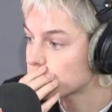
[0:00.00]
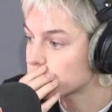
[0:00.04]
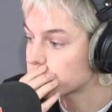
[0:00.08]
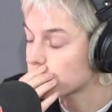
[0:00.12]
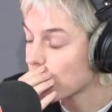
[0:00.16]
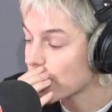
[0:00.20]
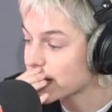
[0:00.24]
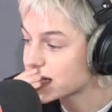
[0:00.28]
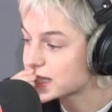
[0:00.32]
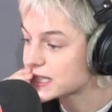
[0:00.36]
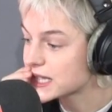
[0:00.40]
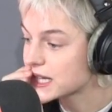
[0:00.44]

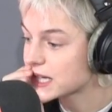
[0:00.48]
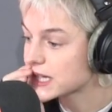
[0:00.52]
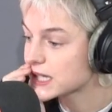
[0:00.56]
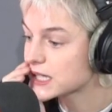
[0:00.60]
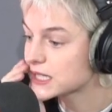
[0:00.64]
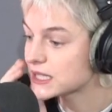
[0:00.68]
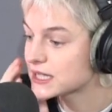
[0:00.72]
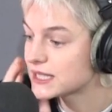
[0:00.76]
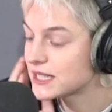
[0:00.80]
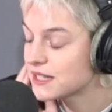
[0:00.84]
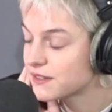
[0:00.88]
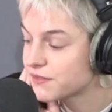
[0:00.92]
writing
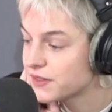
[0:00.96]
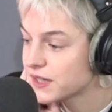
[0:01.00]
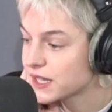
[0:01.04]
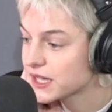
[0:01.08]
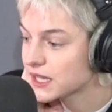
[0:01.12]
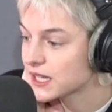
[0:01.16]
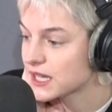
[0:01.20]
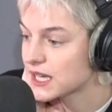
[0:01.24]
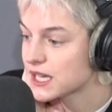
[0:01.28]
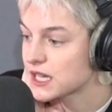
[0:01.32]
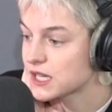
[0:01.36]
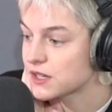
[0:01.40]
and
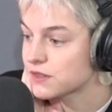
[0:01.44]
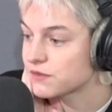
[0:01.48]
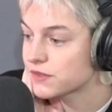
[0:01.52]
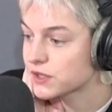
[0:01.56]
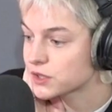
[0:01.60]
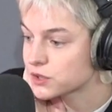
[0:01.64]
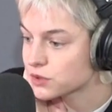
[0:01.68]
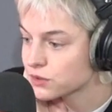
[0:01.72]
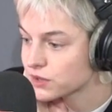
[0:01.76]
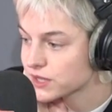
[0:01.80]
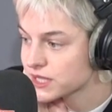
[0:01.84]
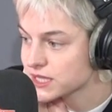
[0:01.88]
living in
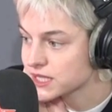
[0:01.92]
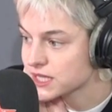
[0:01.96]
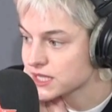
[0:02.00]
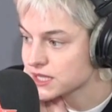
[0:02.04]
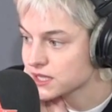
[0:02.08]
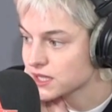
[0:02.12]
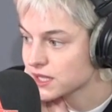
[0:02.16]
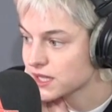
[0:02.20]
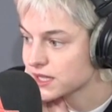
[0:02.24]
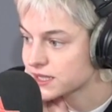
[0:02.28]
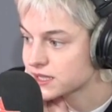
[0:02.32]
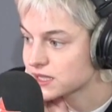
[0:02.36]
Victorian
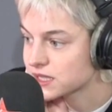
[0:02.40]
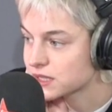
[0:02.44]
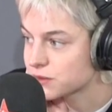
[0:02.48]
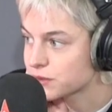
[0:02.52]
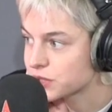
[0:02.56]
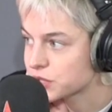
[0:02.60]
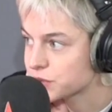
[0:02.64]
society,